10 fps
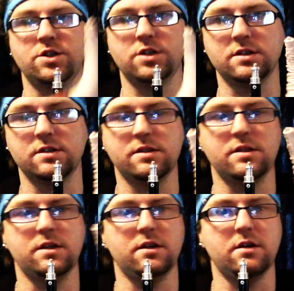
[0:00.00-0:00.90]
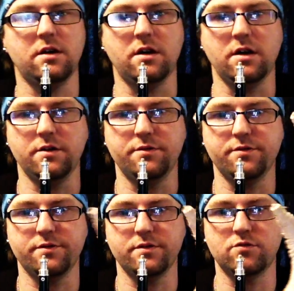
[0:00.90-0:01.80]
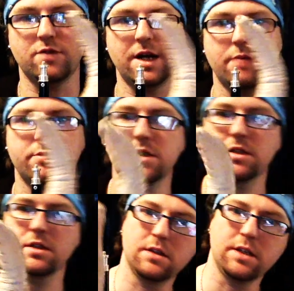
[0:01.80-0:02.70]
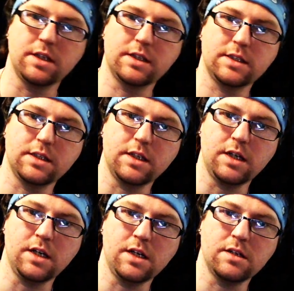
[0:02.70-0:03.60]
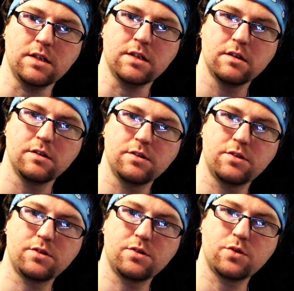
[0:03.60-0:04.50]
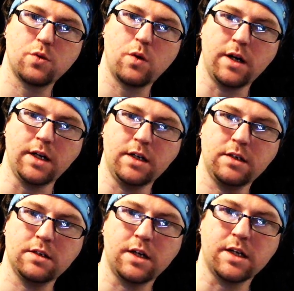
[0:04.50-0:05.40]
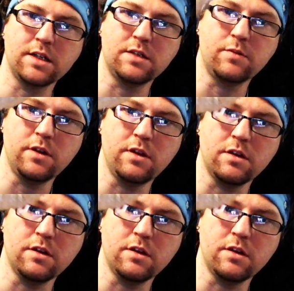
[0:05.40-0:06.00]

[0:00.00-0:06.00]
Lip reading: you can see, I've wrapped this in twine like I did with the other